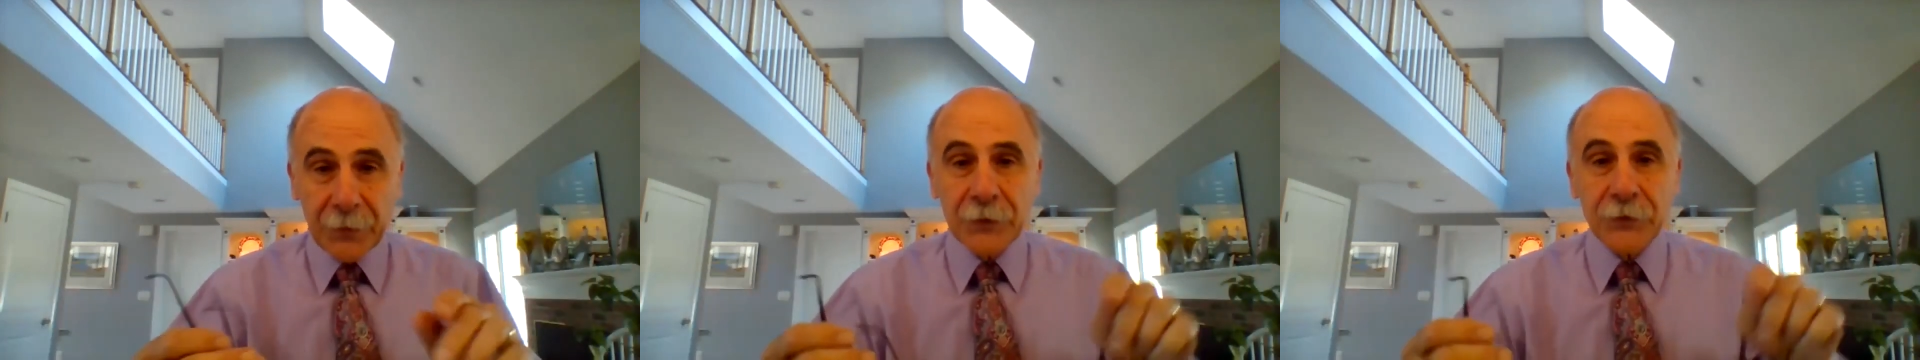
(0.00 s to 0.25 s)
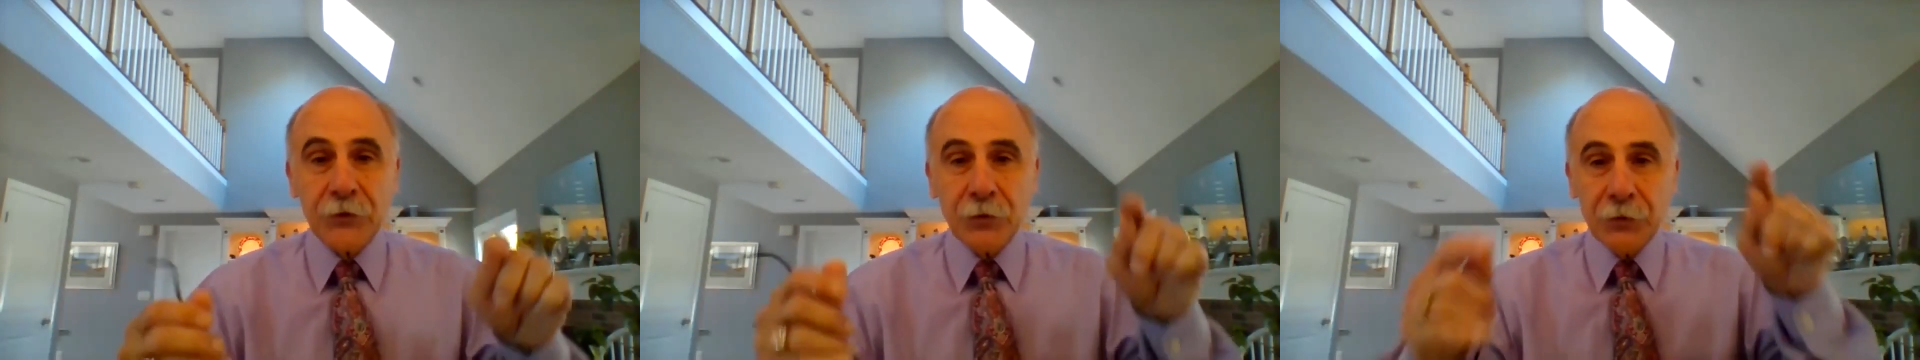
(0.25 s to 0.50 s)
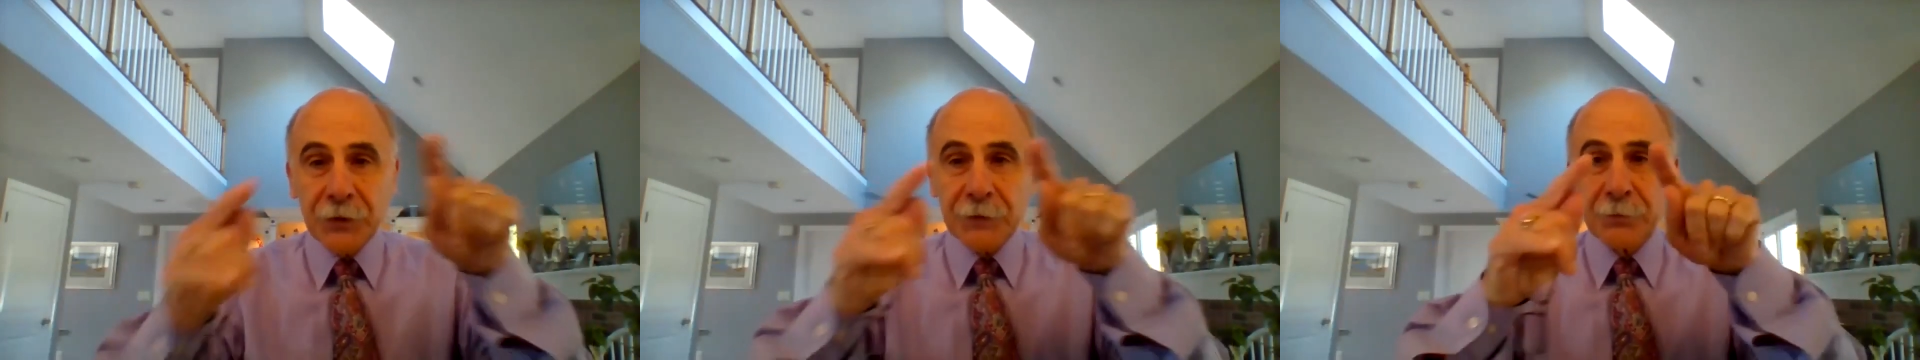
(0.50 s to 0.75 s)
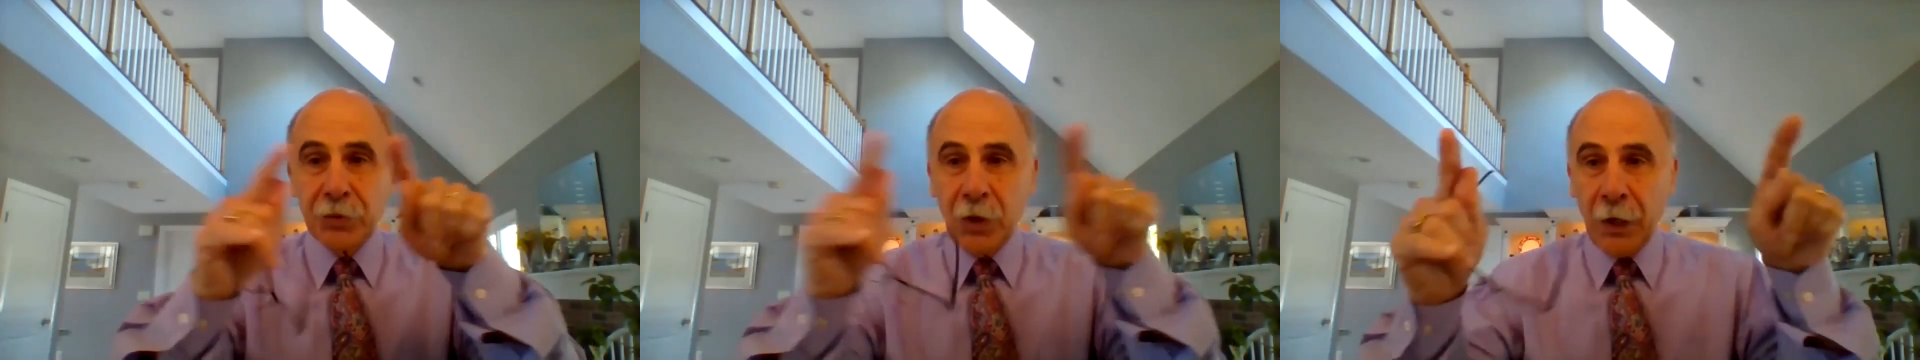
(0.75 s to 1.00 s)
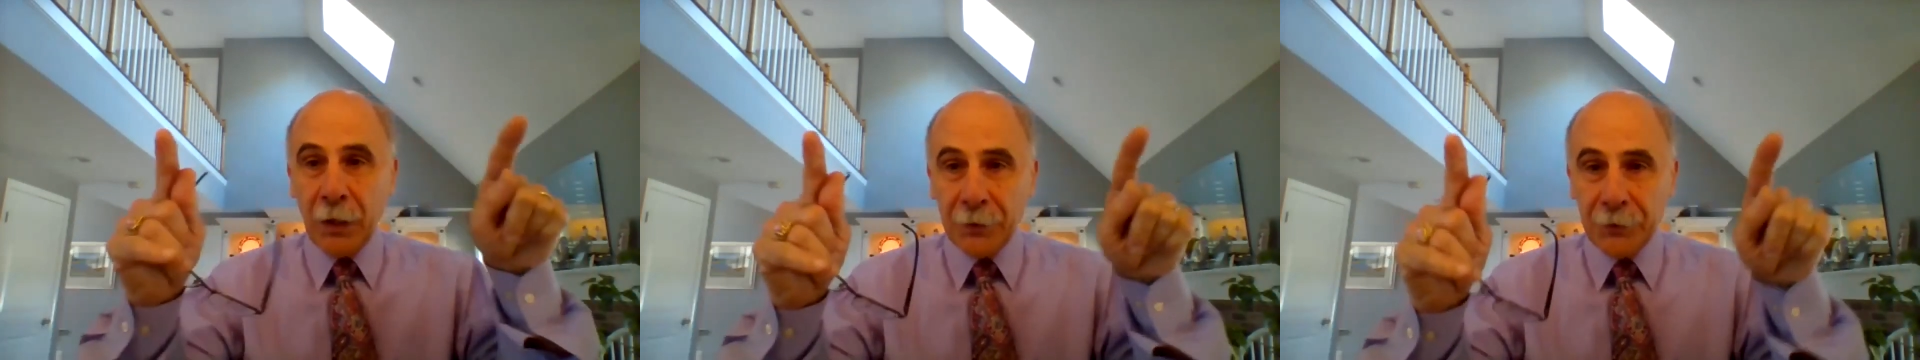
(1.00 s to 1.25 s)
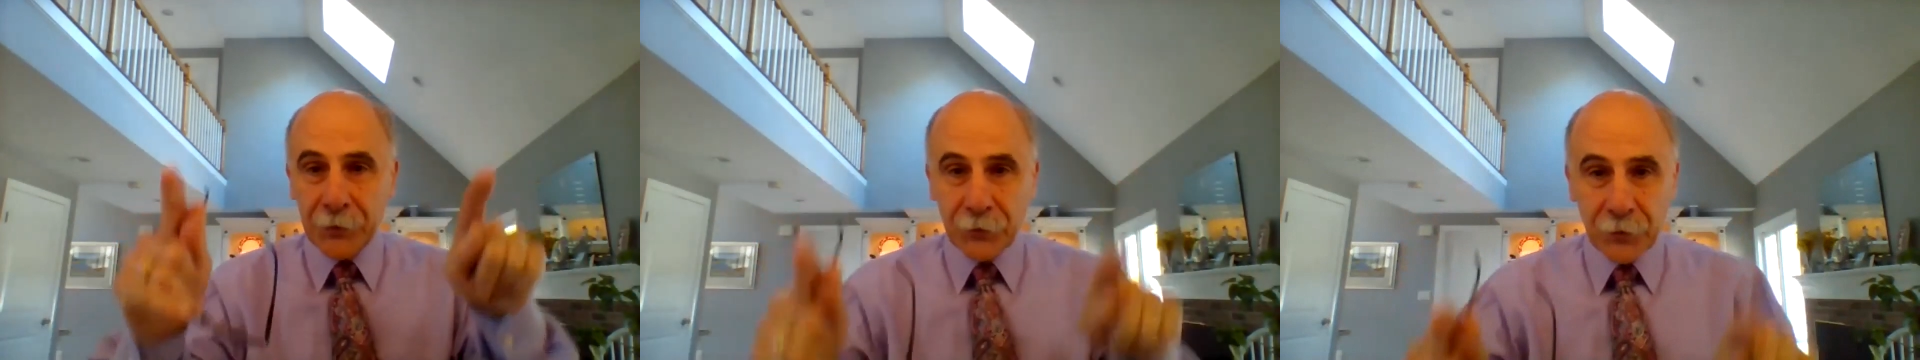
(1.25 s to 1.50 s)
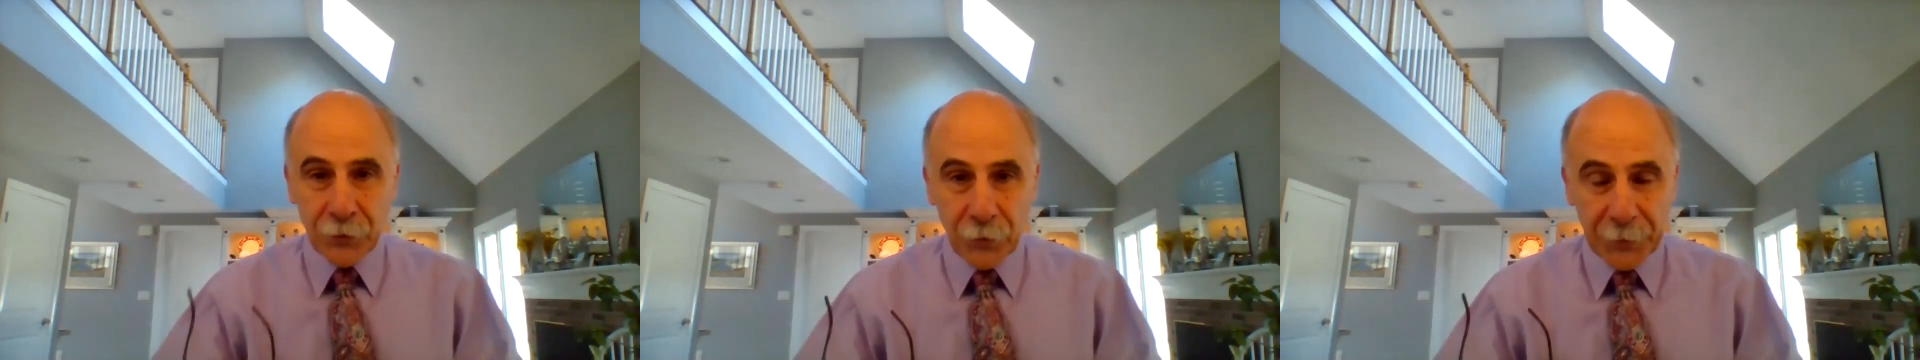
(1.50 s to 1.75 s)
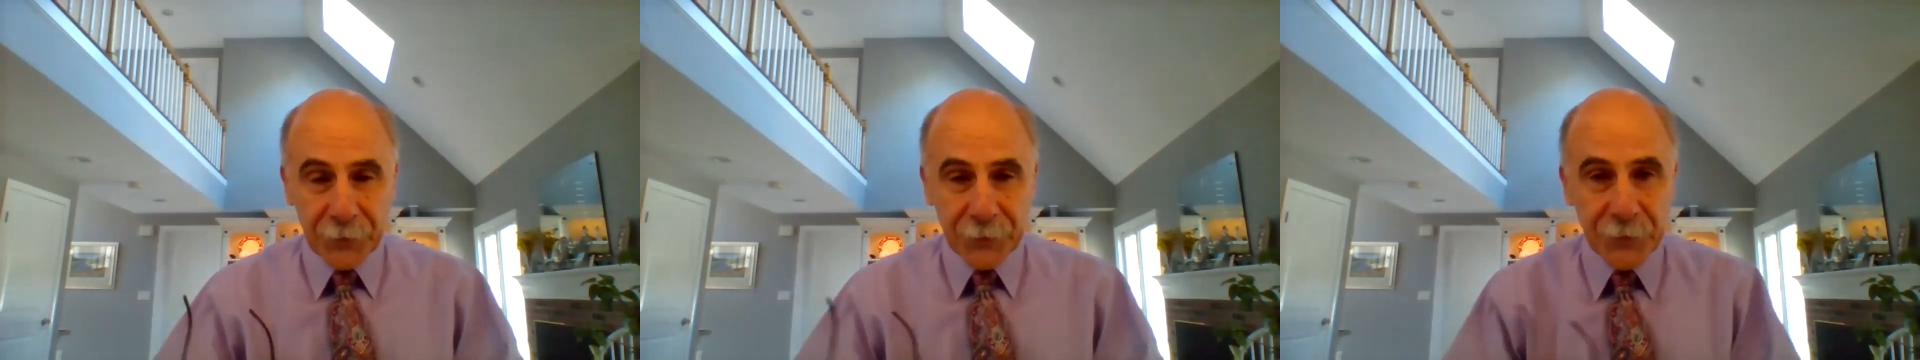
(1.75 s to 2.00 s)
into this block that you're
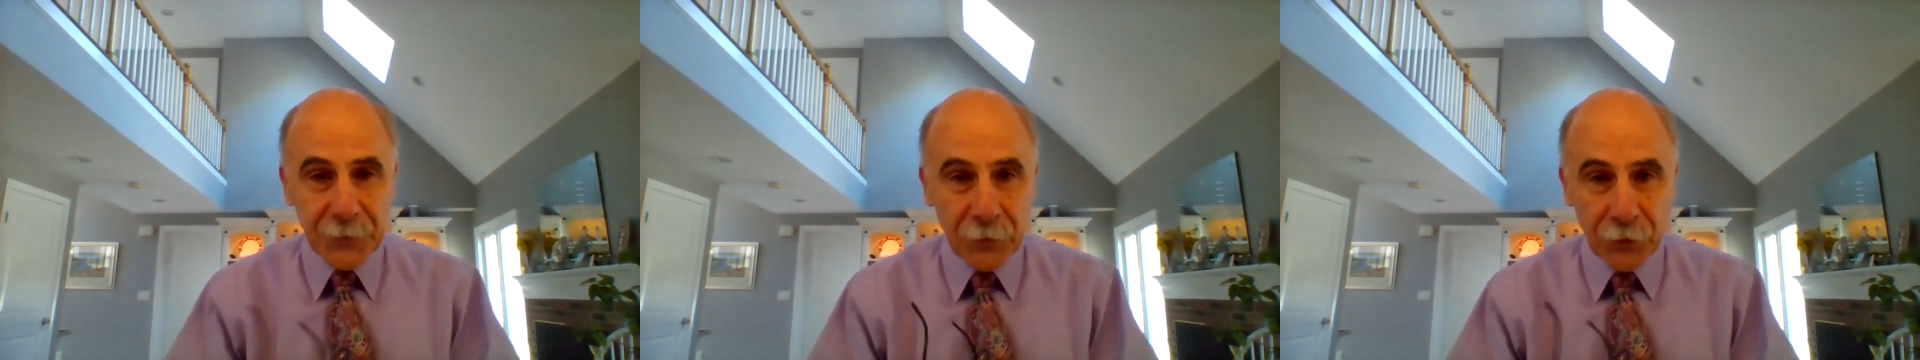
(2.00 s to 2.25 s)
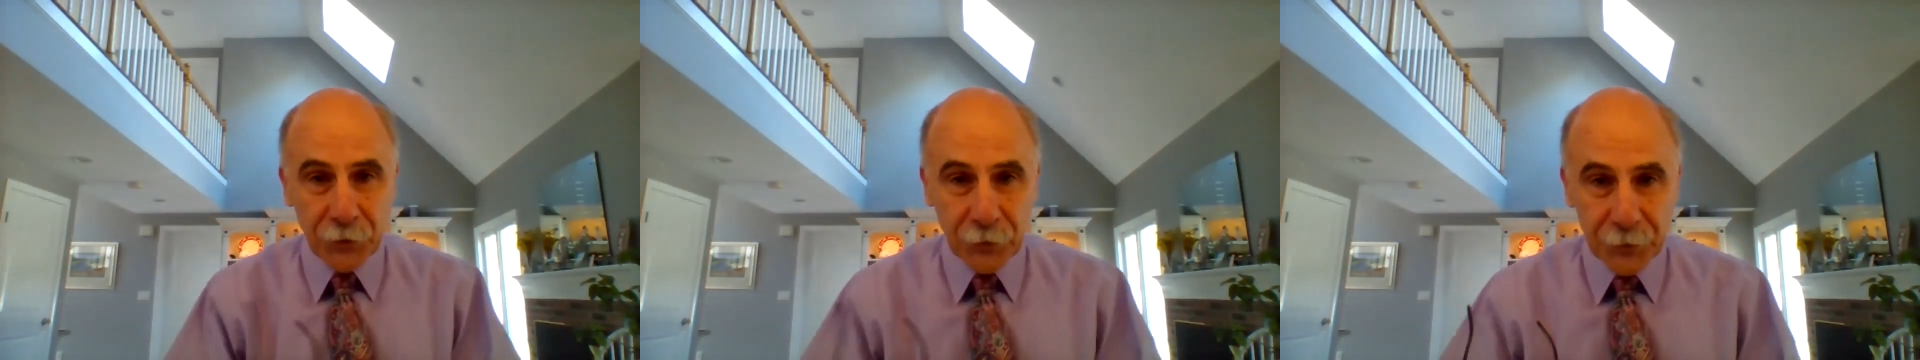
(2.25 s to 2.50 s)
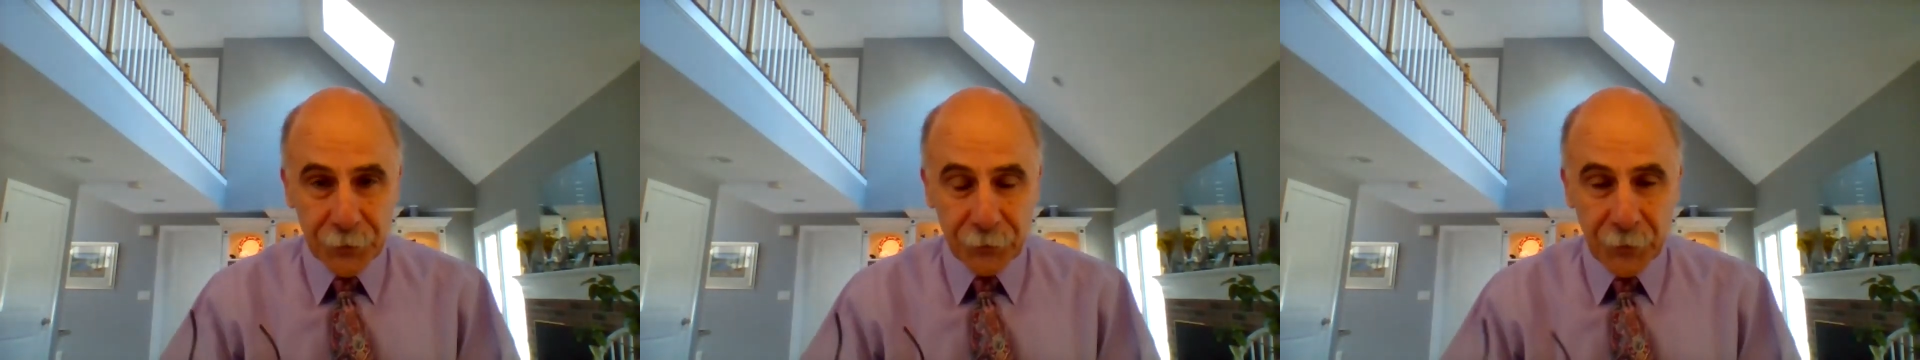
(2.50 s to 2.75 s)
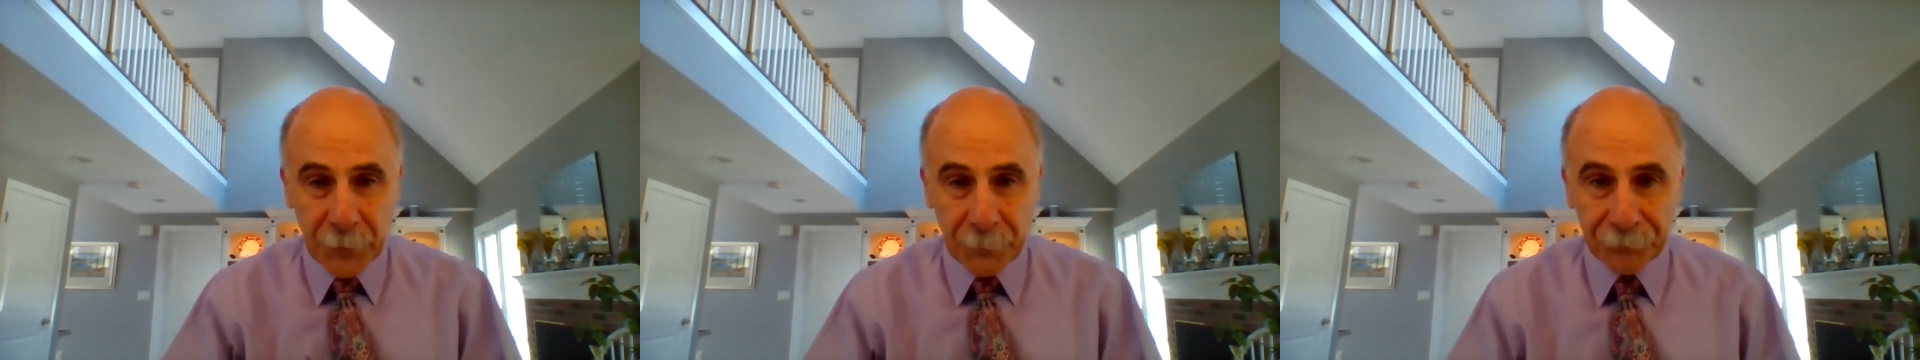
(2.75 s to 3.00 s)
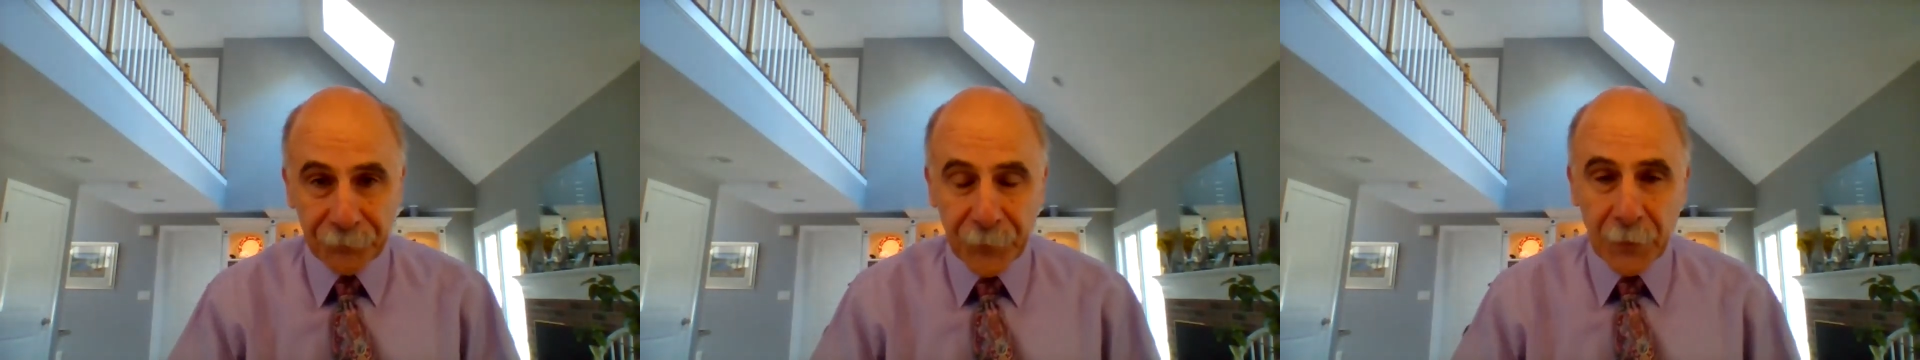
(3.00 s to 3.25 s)
going to see on your screen.